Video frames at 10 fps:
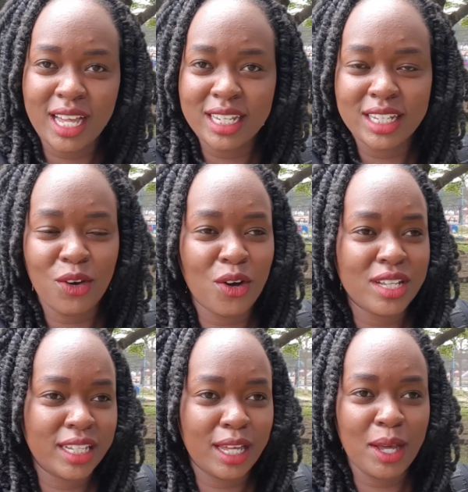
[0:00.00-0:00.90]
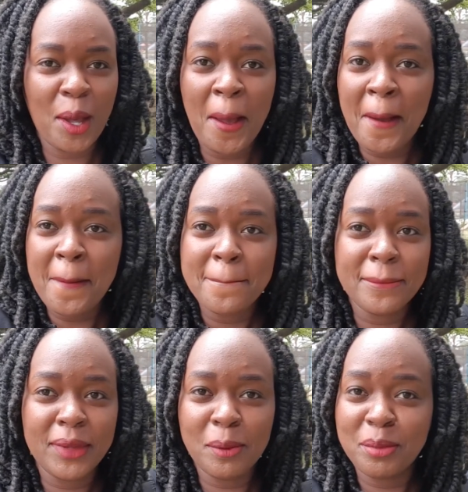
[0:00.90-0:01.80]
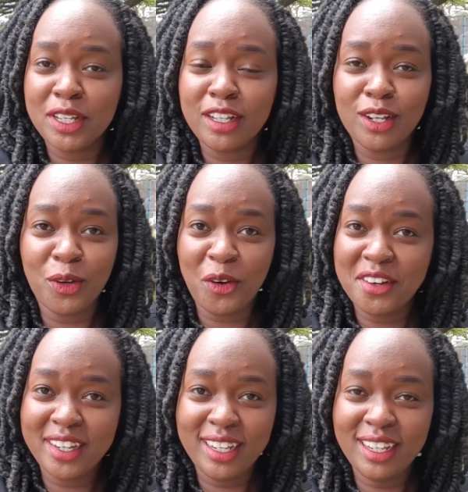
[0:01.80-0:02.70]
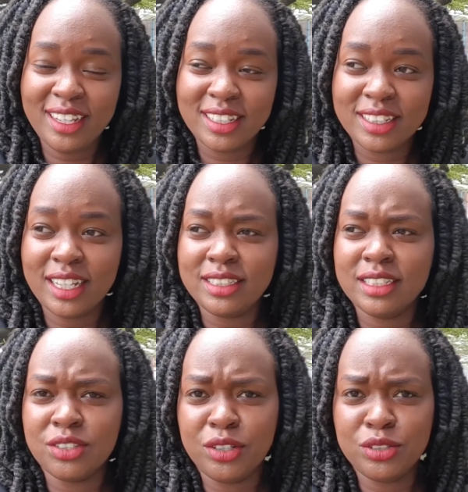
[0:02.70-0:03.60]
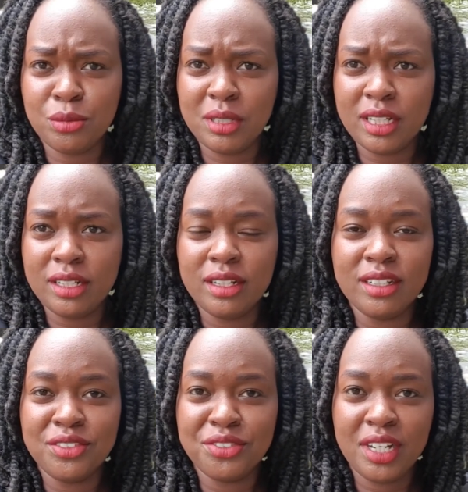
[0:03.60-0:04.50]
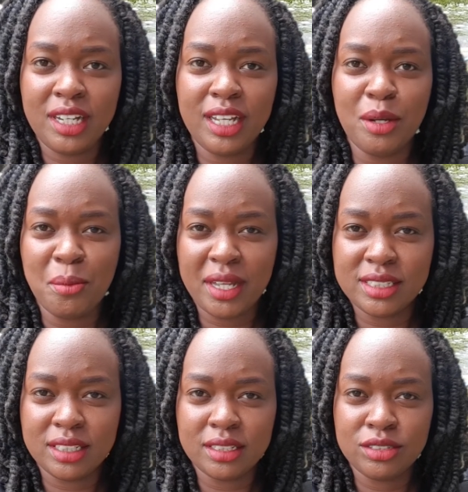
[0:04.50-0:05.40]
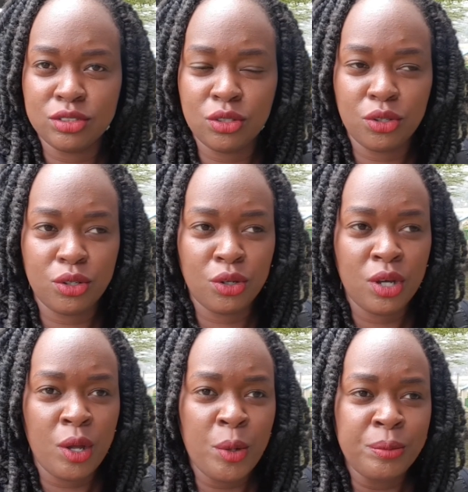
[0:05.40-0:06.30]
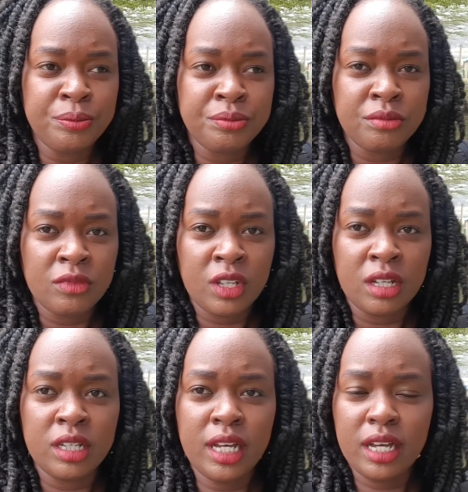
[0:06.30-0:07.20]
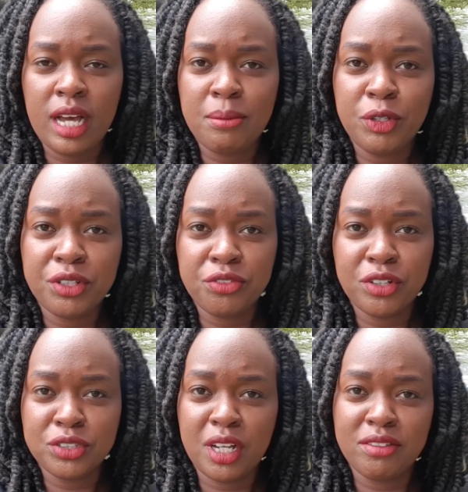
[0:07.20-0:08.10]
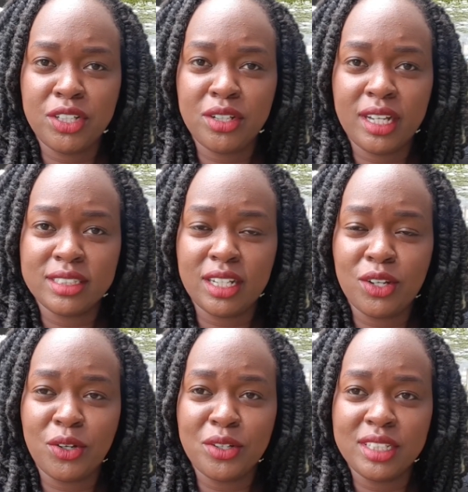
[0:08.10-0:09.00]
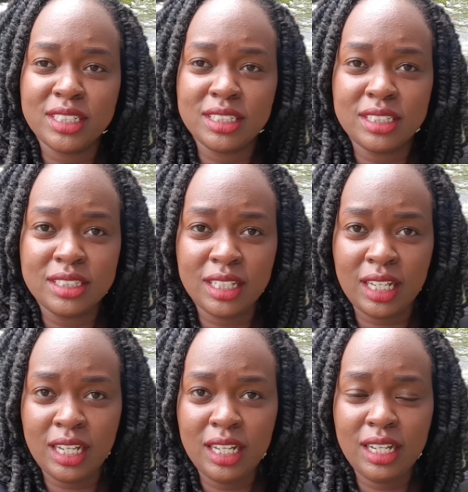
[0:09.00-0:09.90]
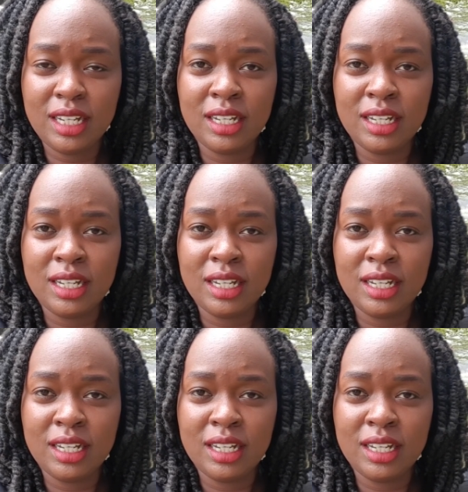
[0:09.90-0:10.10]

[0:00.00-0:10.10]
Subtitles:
in all their bumpy glory, that is going to be really amazing. So yeah, I'm looking forward to having you guys along on this day.